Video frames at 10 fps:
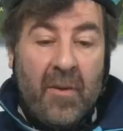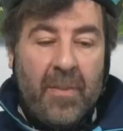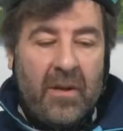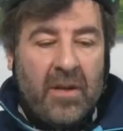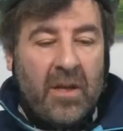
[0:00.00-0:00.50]
their
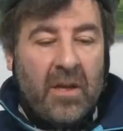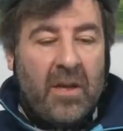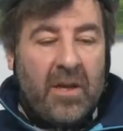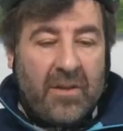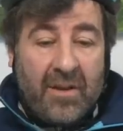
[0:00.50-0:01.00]
building.
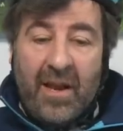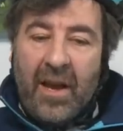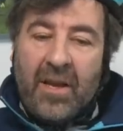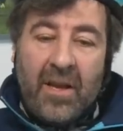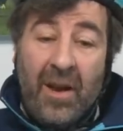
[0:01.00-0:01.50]
So I was
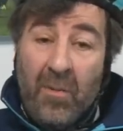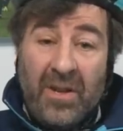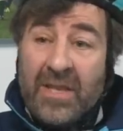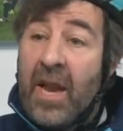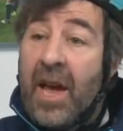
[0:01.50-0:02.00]
like, I
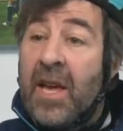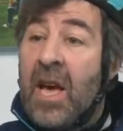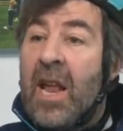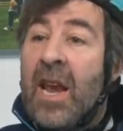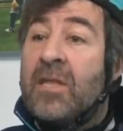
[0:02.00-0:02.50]
wasn't like,
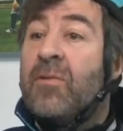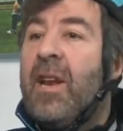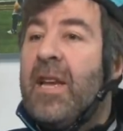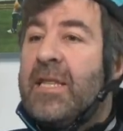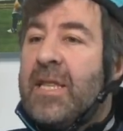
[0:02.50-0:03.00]
let's
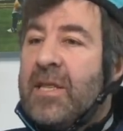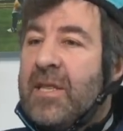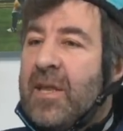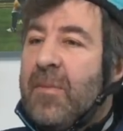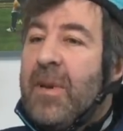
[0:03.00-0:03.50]
release this
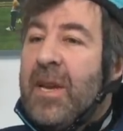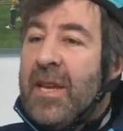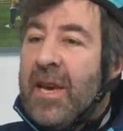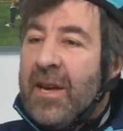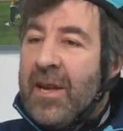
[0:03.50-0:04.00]
to the
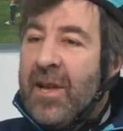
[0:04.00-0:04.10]
media.